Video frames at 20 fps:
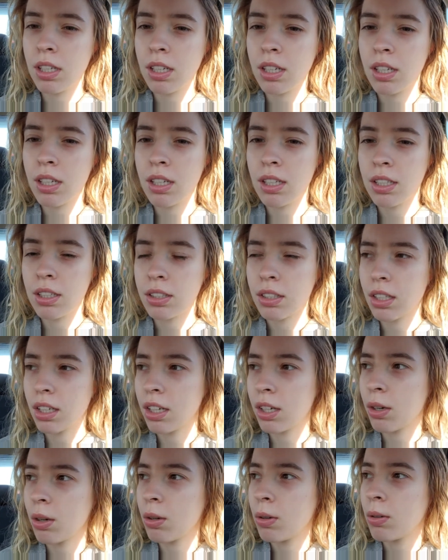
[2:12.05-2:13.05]
and he's
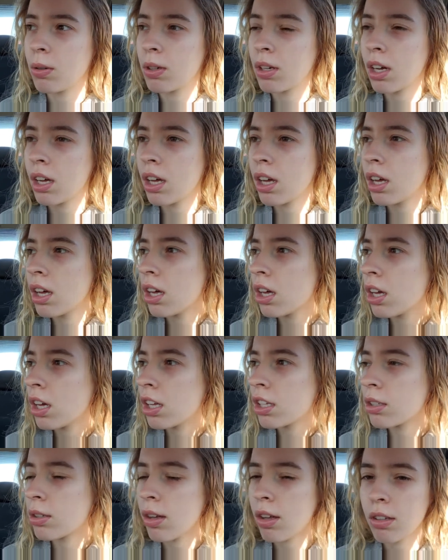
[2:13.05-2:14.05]
gonna go
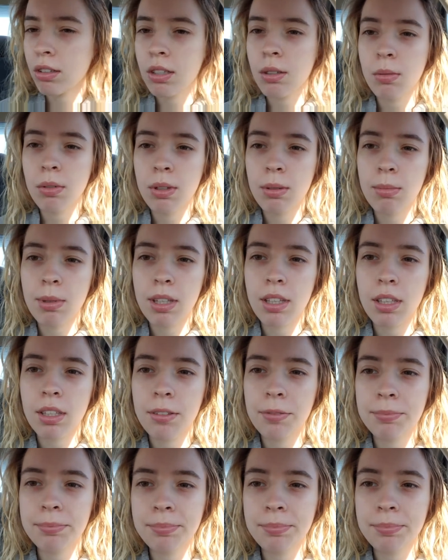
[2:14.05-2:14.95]
to Aldo with me.